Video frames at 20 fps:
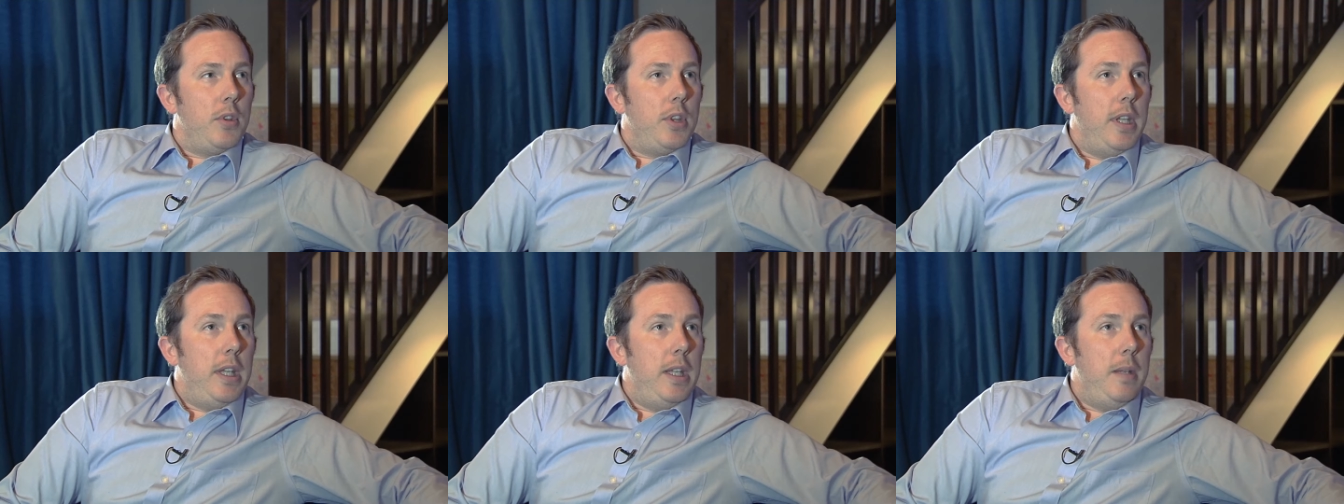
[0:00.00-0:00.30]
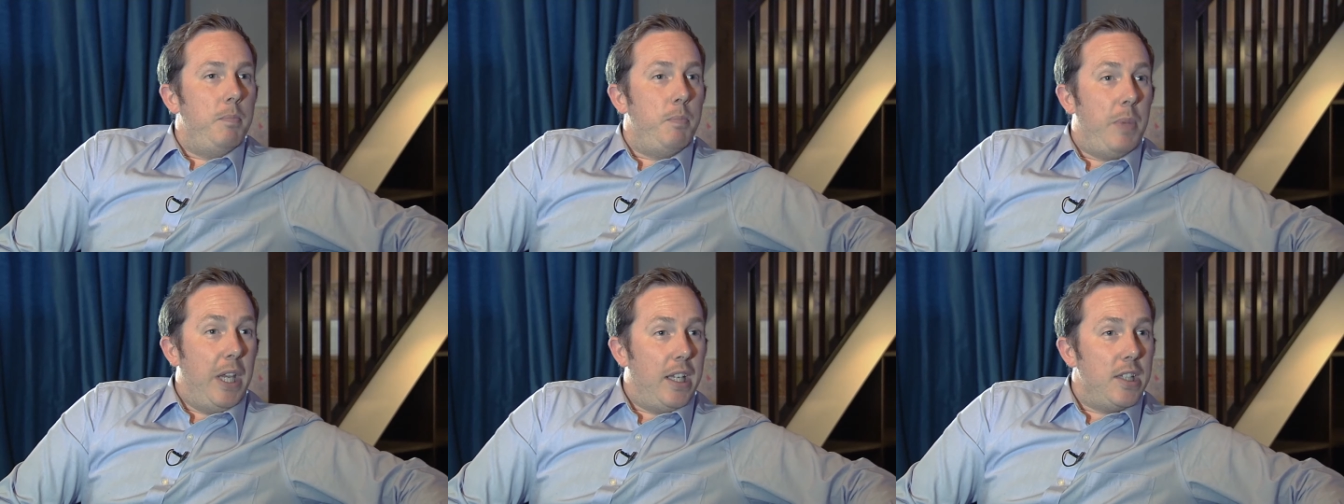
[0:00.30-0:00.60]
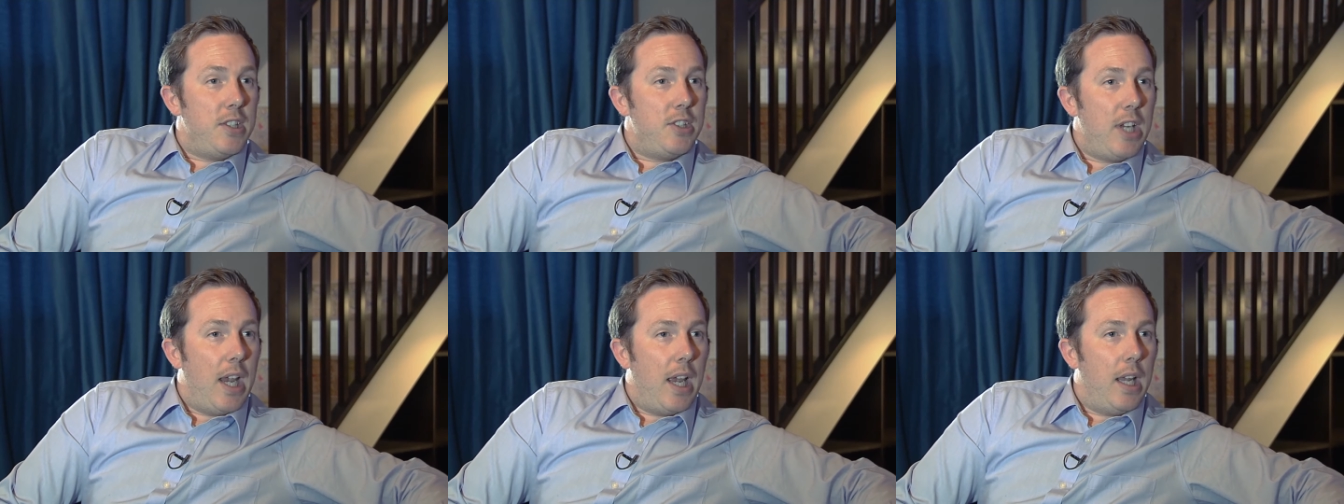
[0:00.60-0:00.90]
The
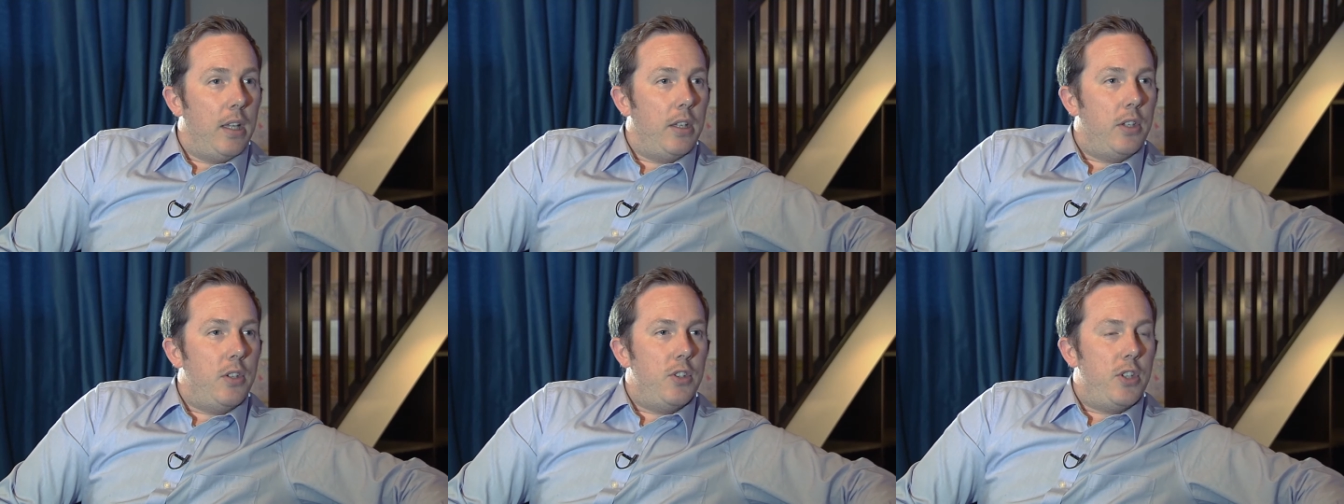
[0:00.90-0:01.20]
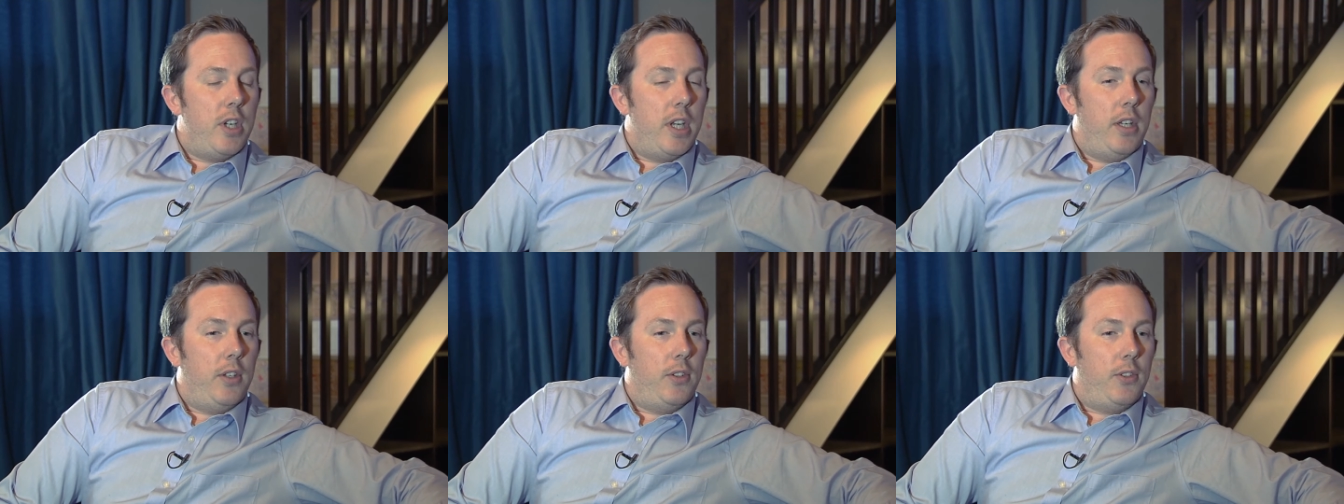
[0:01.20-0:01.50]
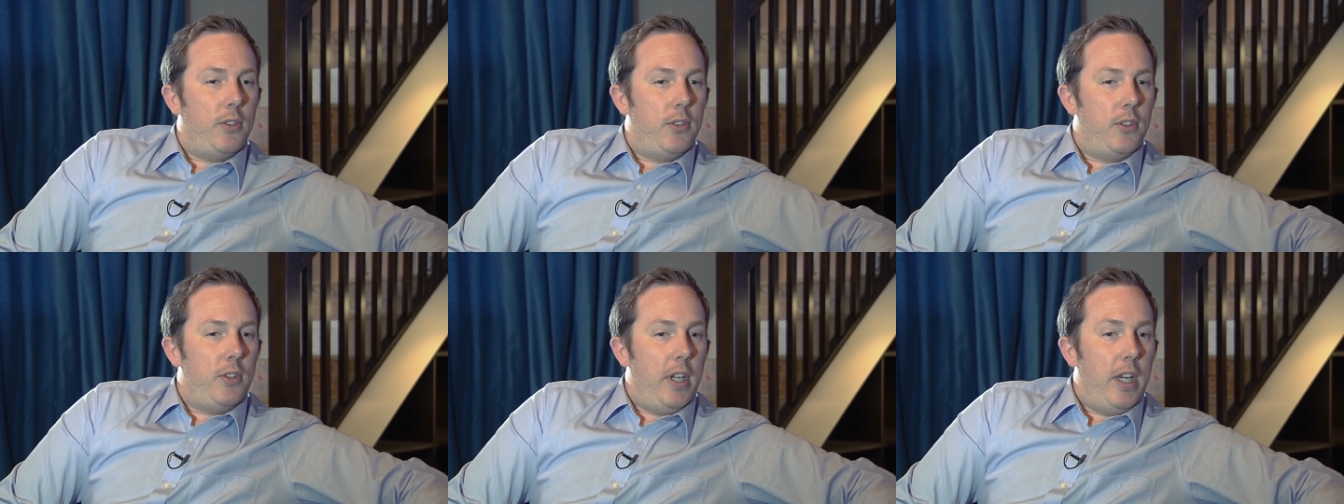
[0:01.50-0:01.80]
biggest challenge
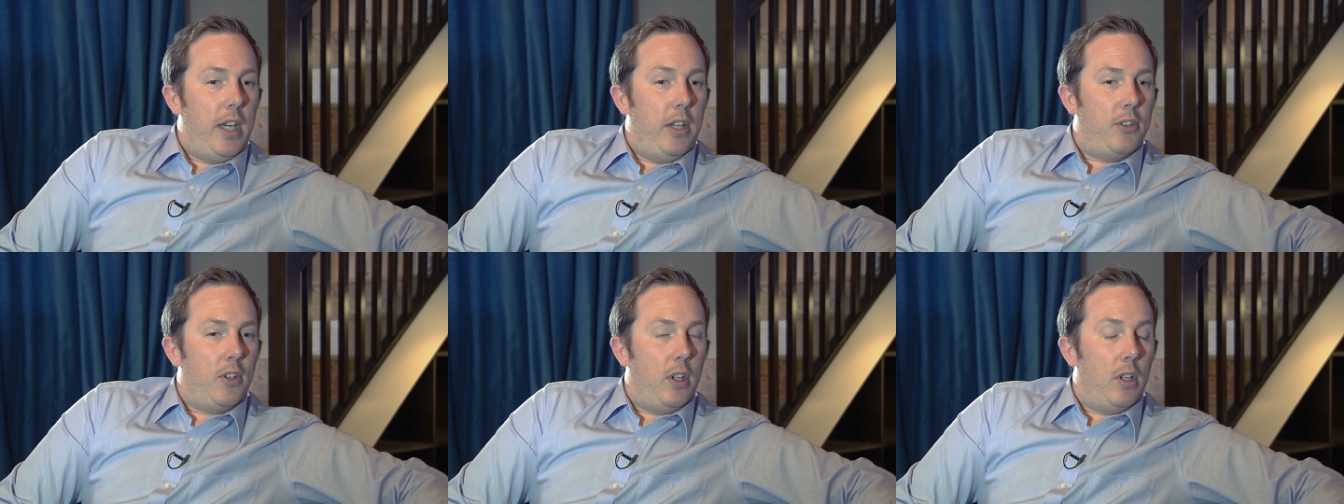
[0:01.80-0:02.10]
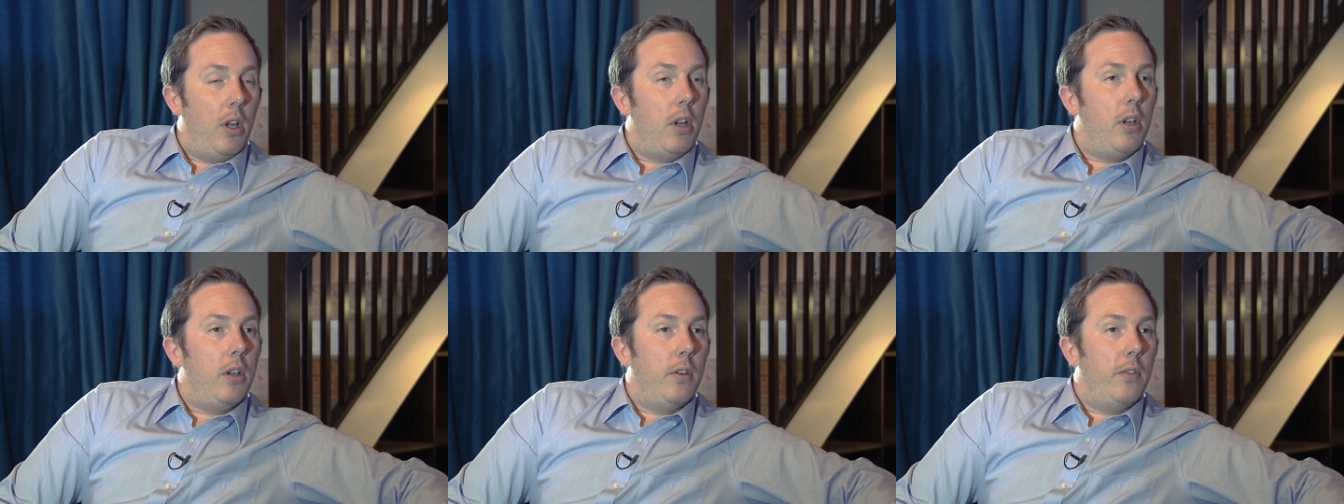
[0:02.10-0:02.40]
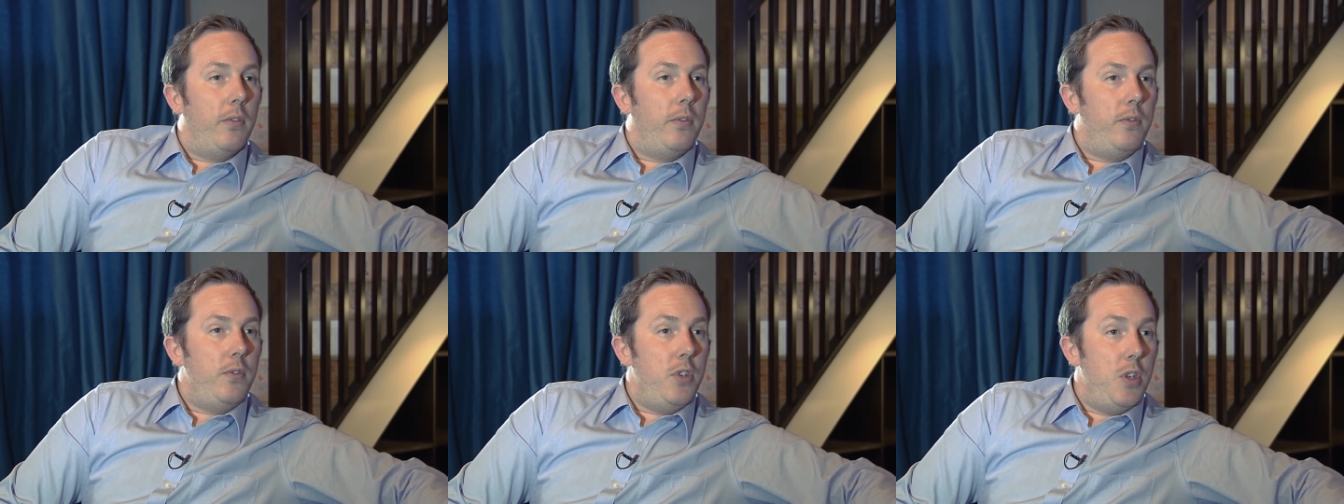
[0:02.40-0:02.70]
is, is a lot
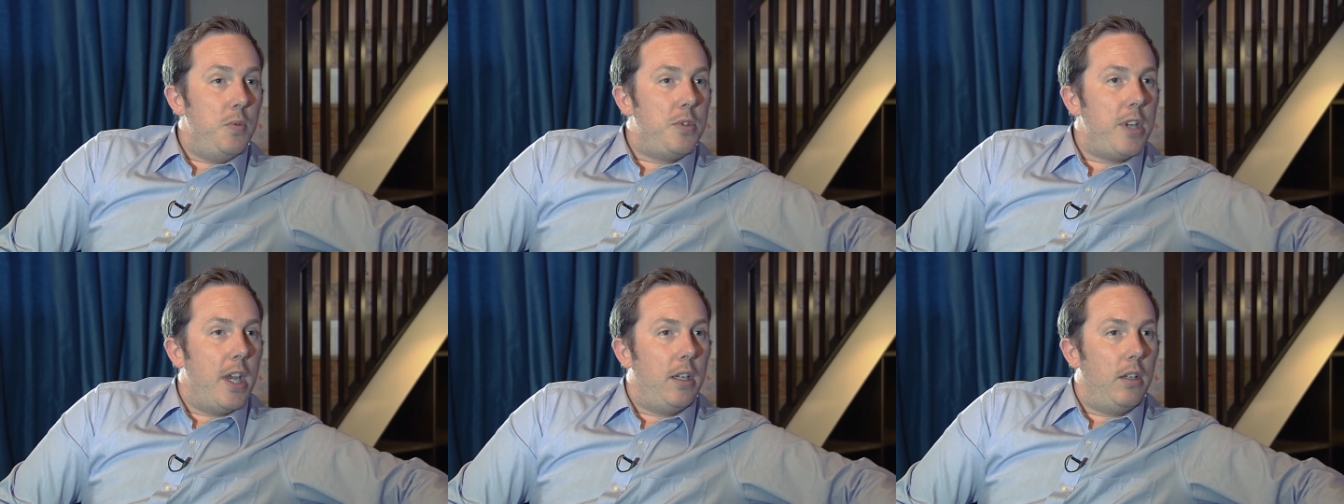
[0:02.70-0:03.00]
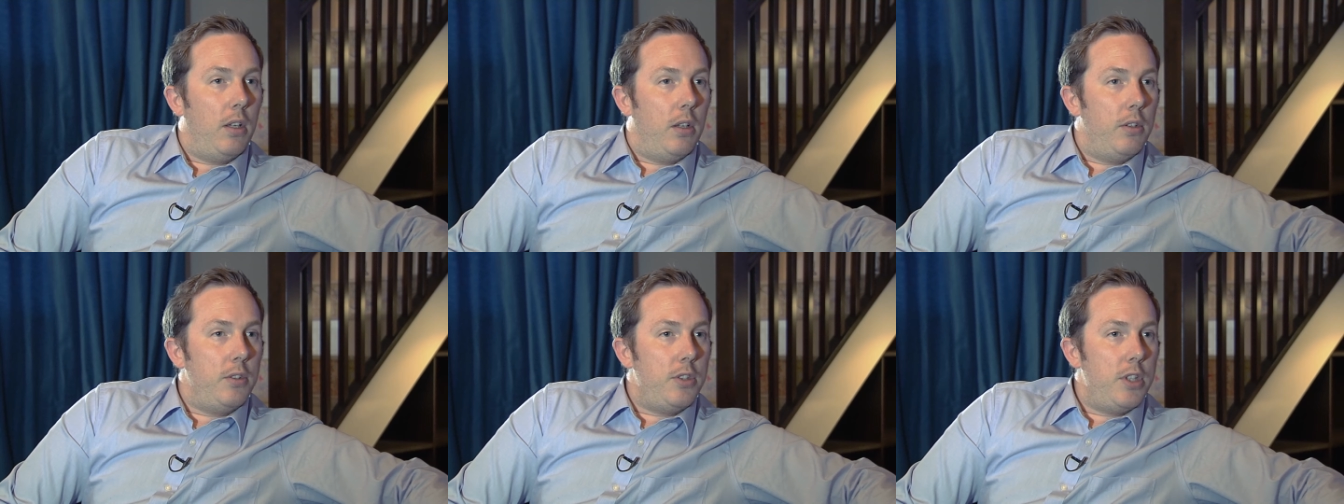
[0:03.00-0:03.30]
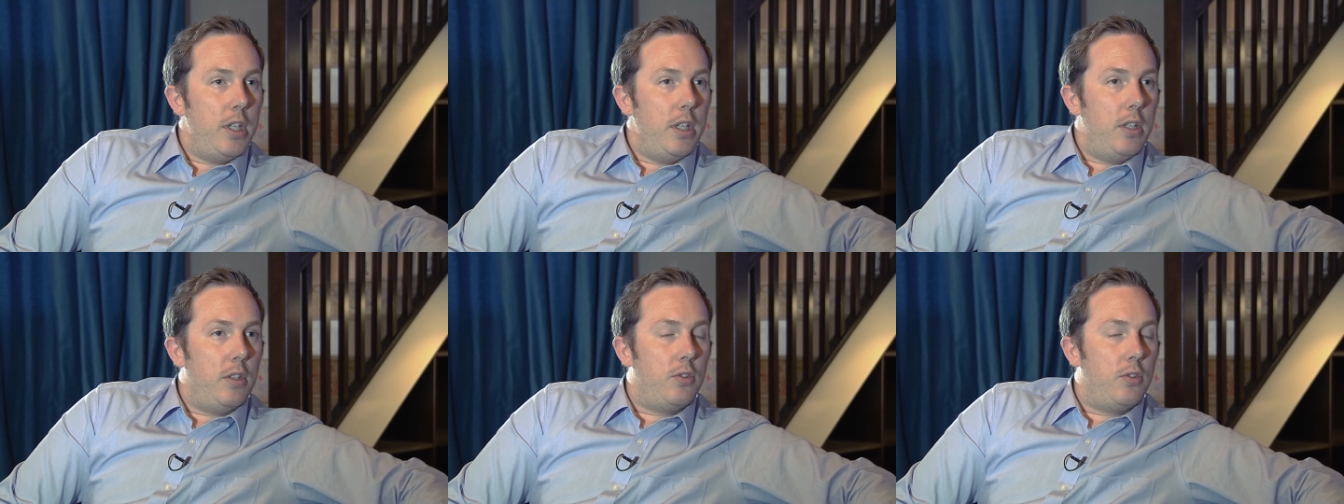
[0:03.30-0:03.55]
of new technology.